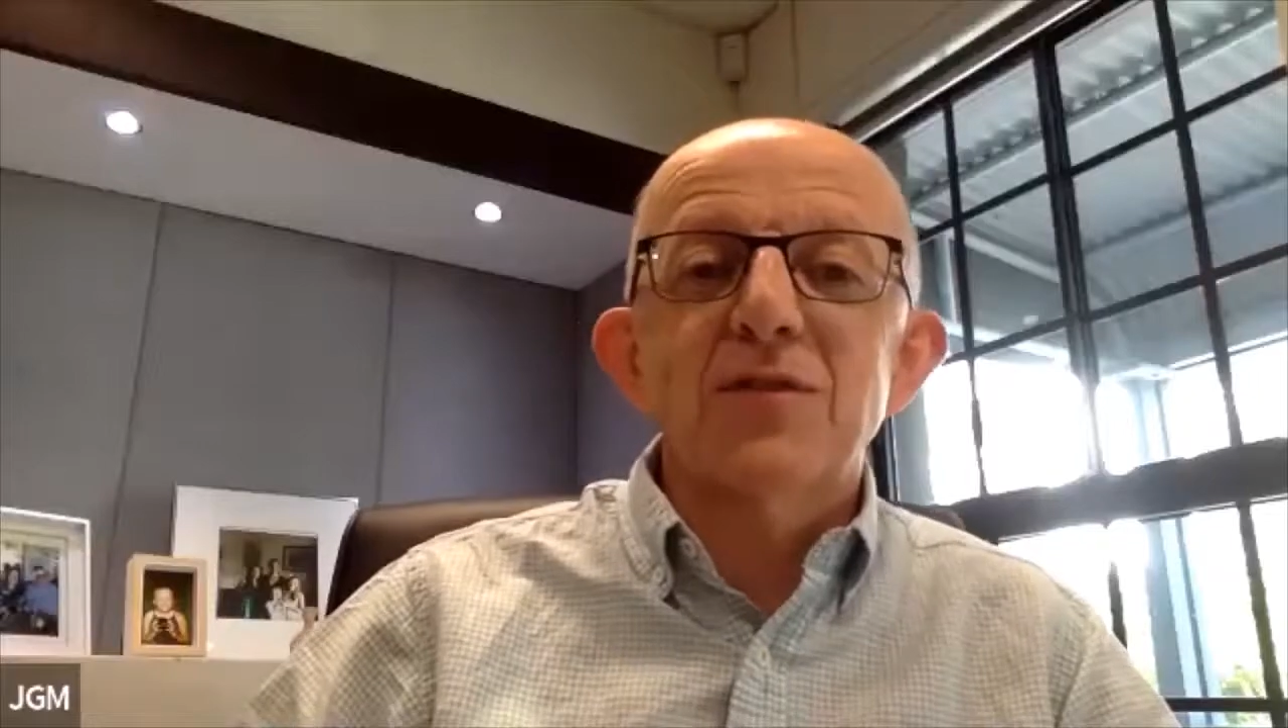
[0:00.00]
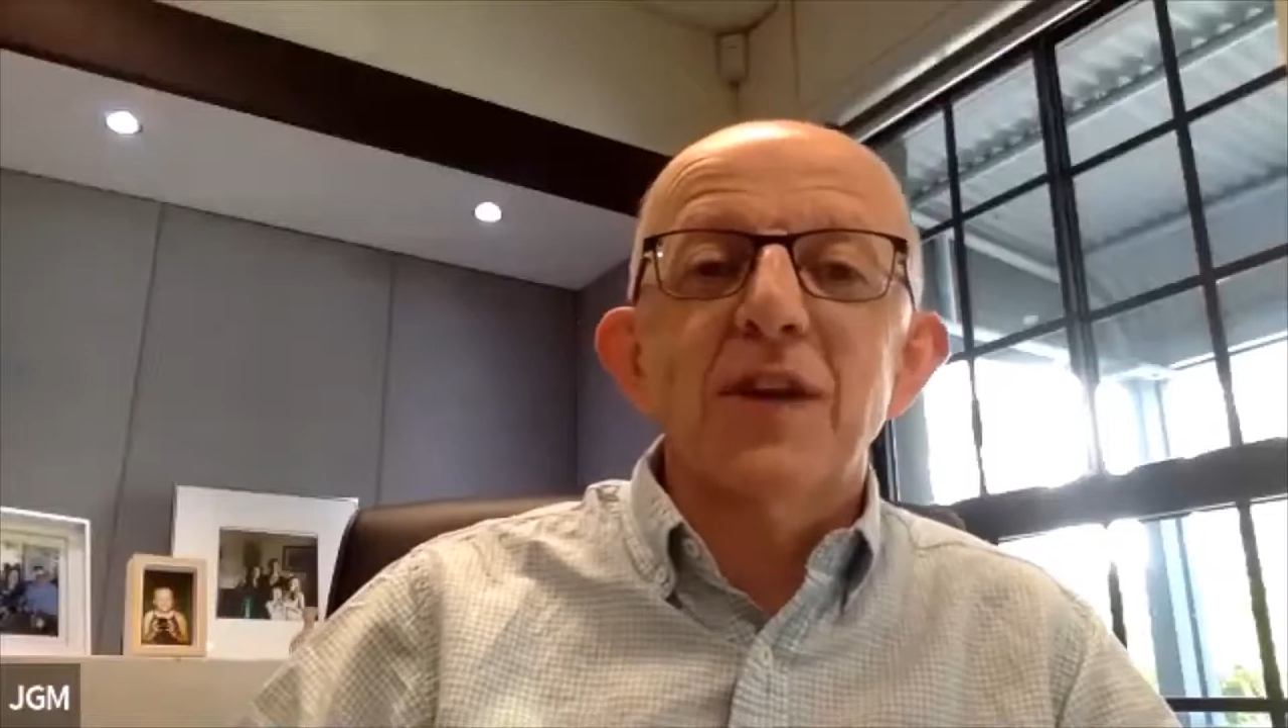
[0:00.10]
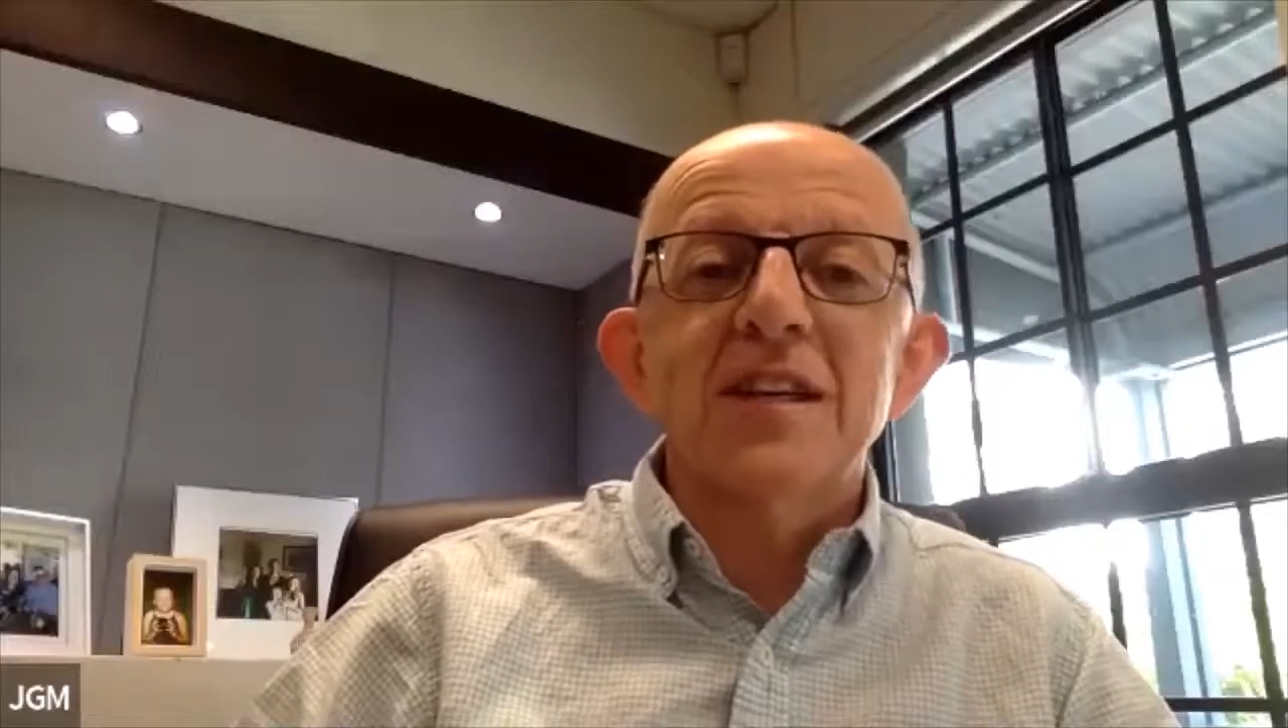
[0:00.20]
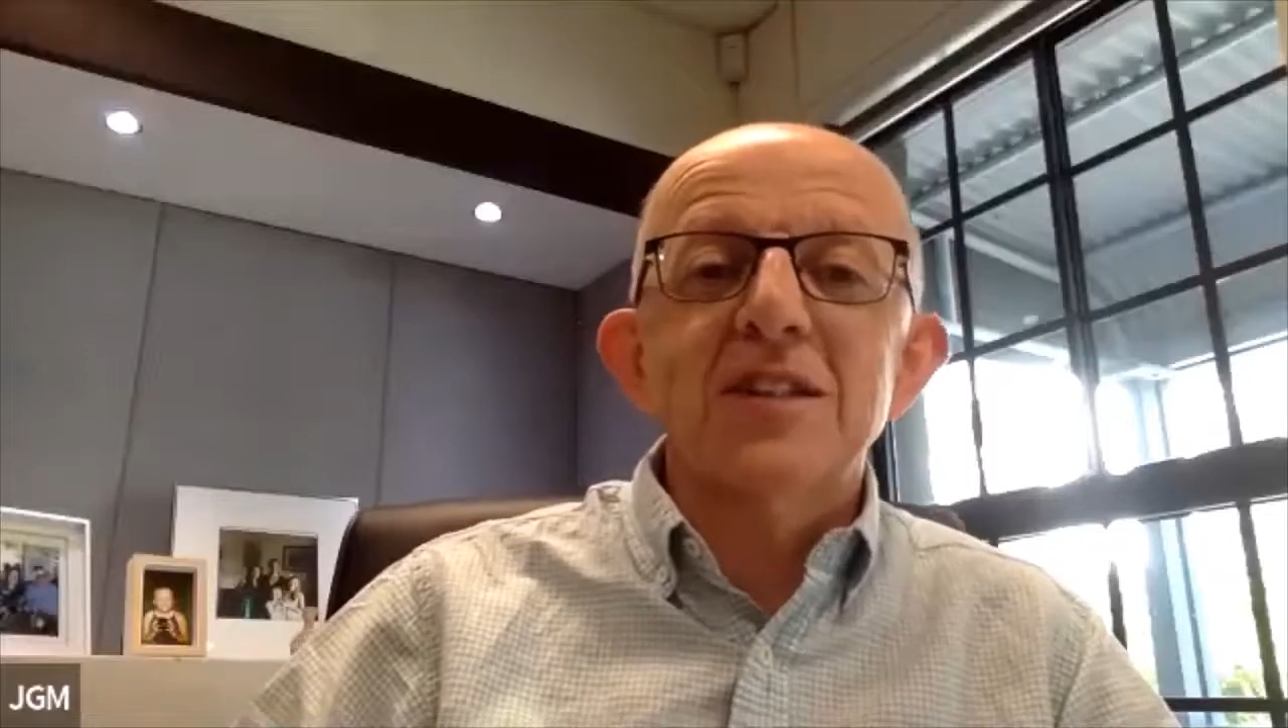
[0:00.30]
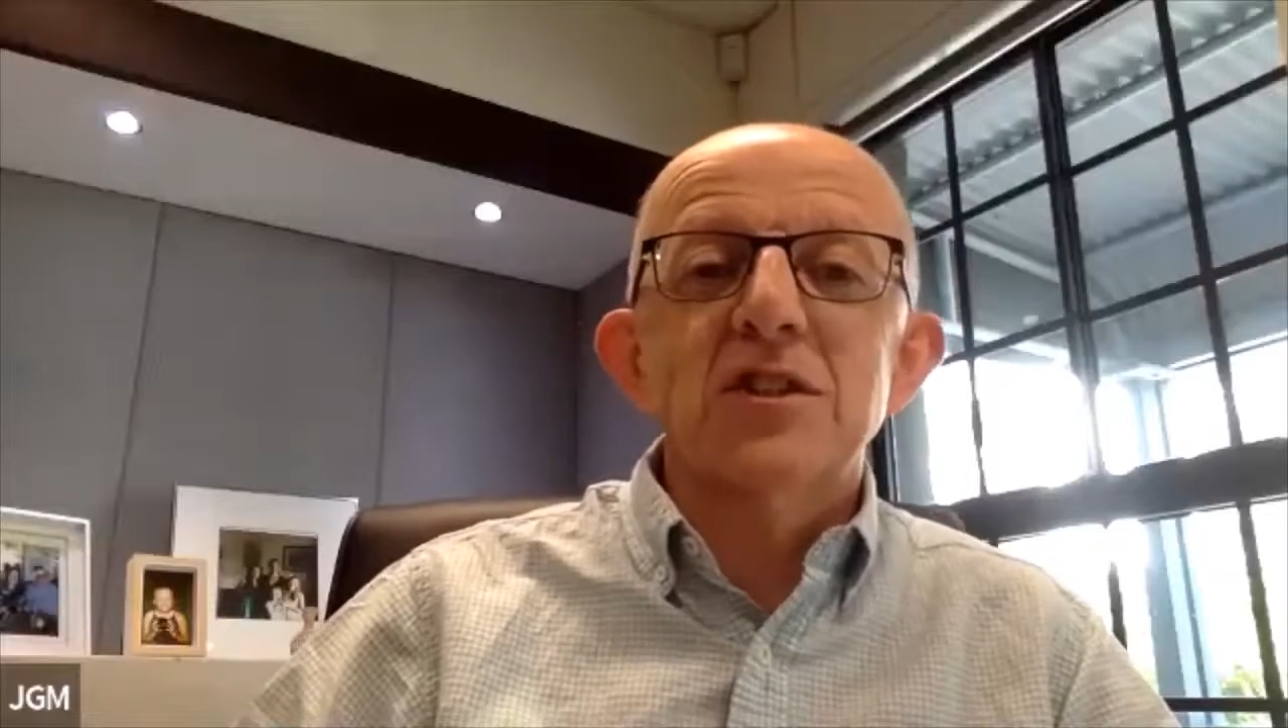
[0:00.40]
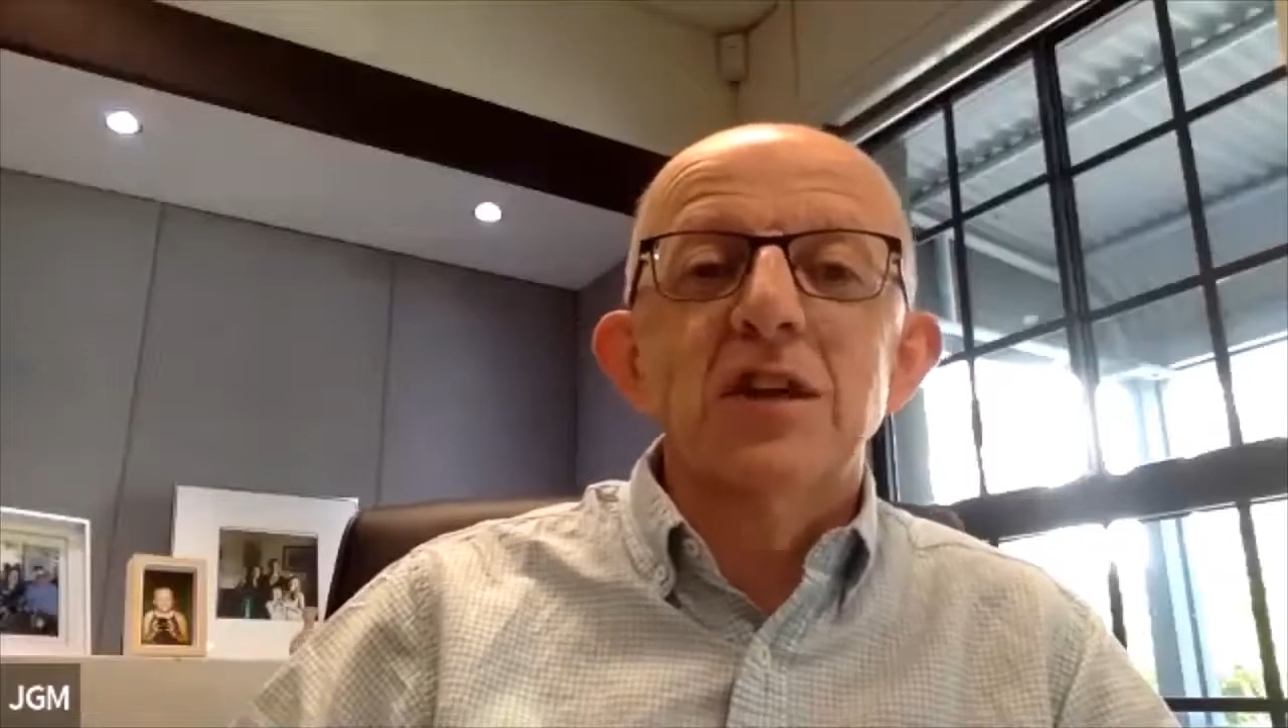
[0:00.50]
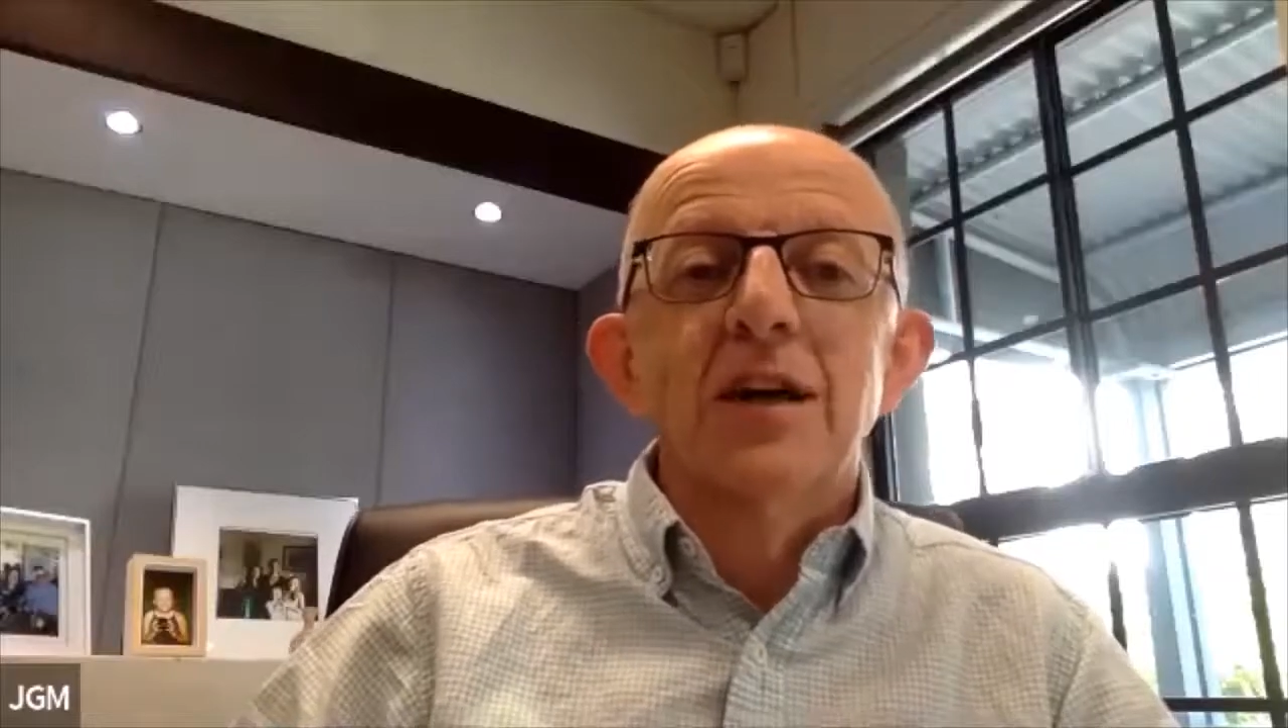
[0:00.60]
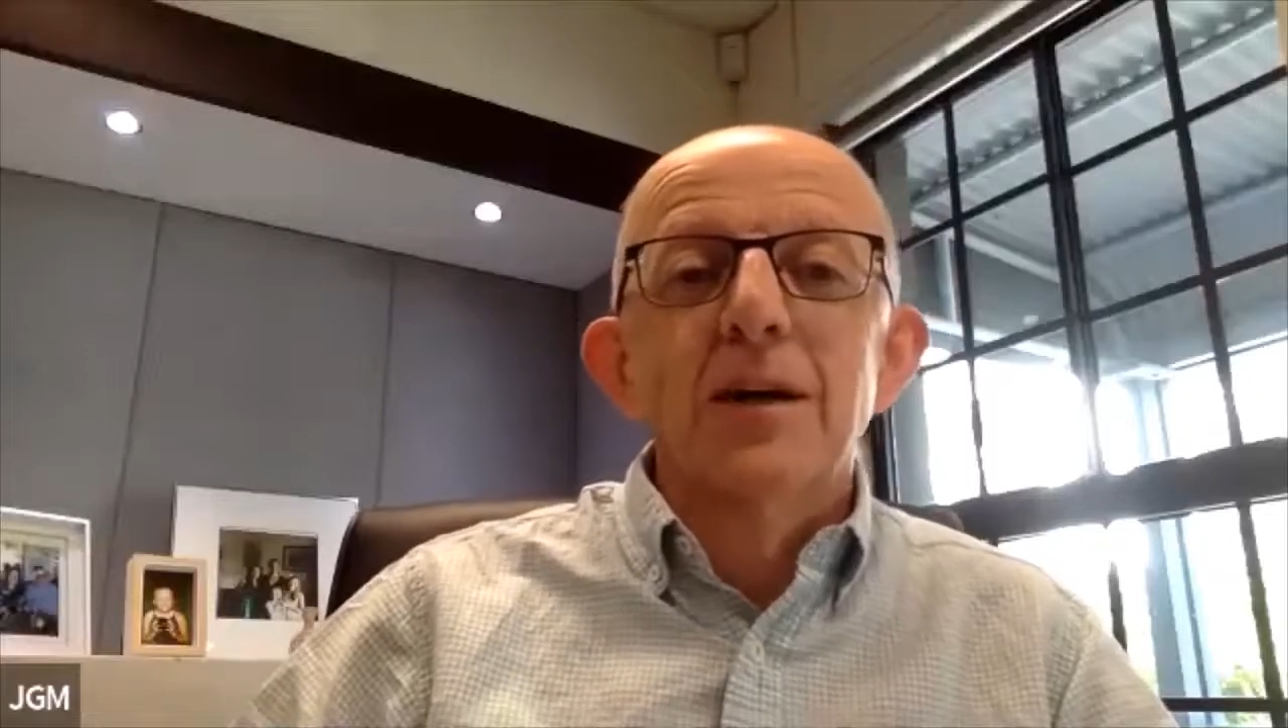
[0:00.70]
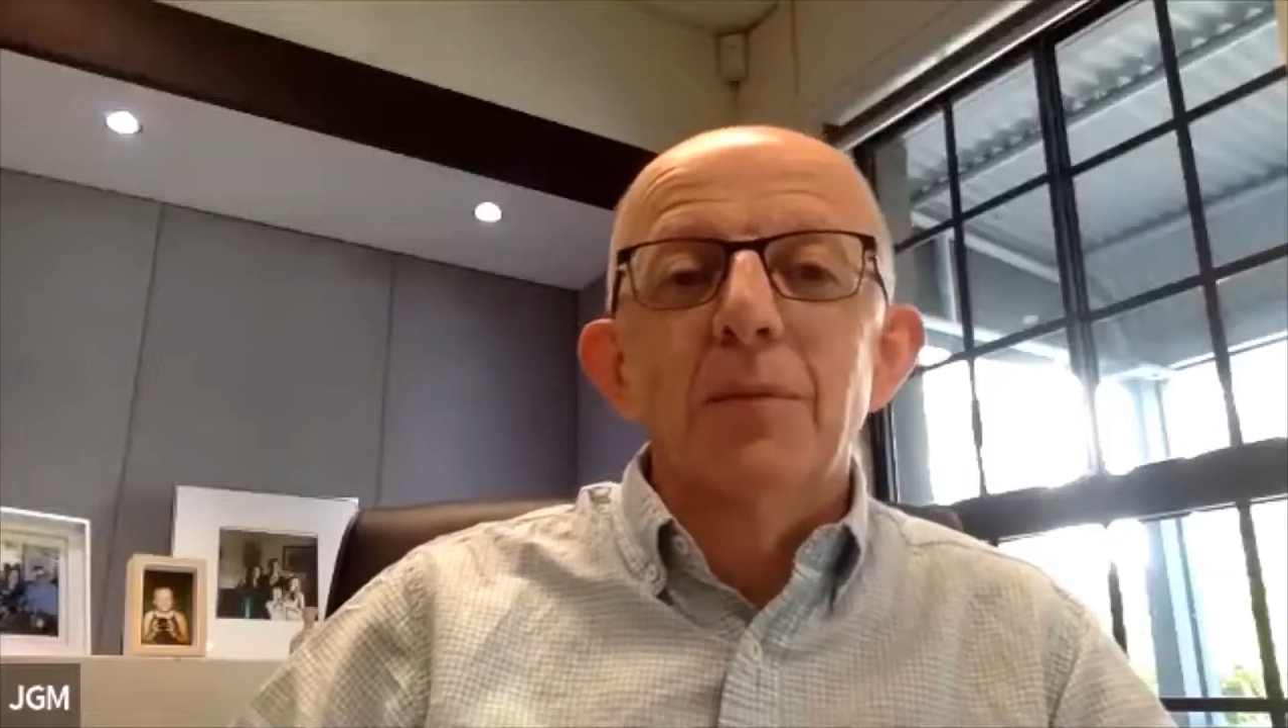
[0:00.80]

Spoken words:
finished. But